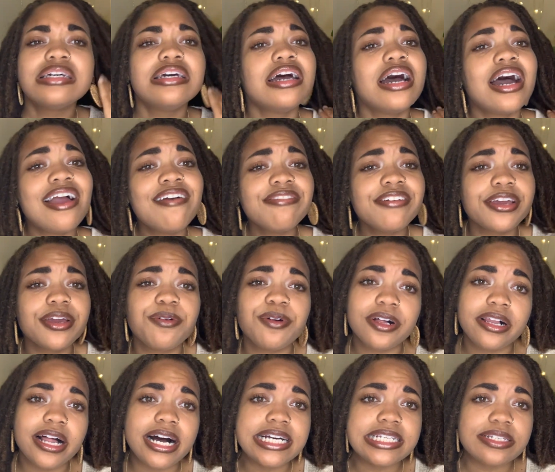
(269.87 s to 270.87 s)
I forget what
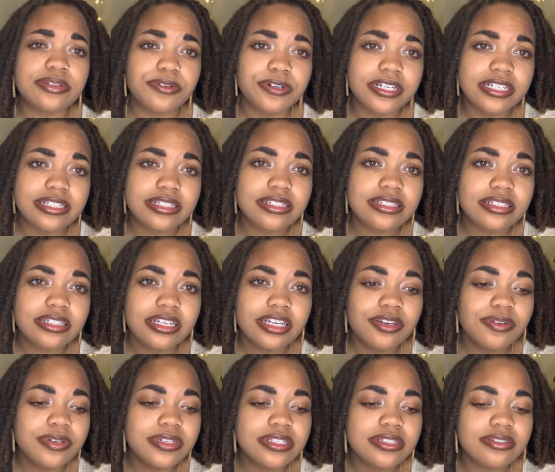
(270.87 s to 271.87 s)
class it was. It
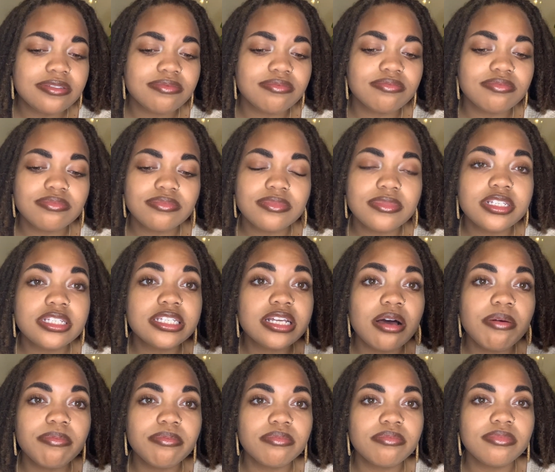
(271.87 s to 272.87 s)
was
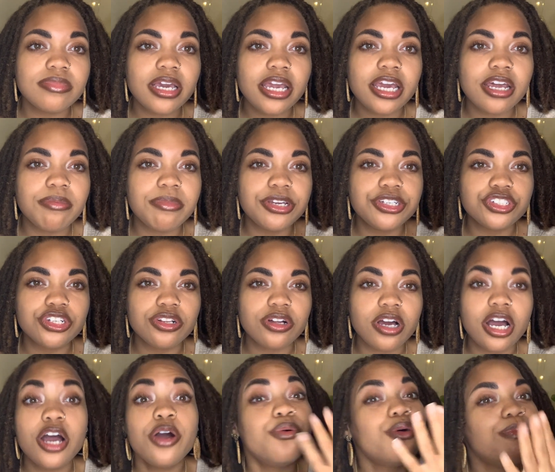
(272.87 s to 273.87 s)
some animation class.
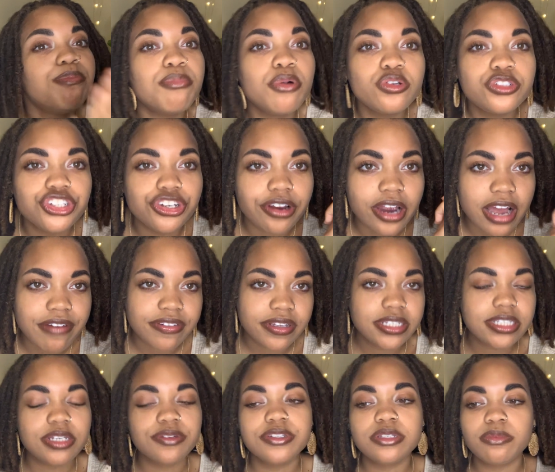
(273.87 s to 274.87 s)
Oh, motion graphics.
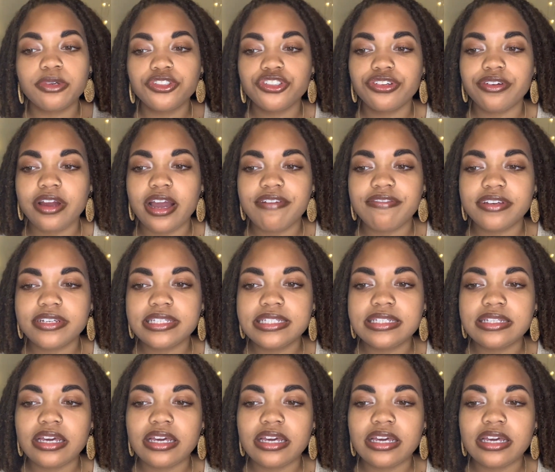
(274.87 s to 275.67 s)
It was motion graphics.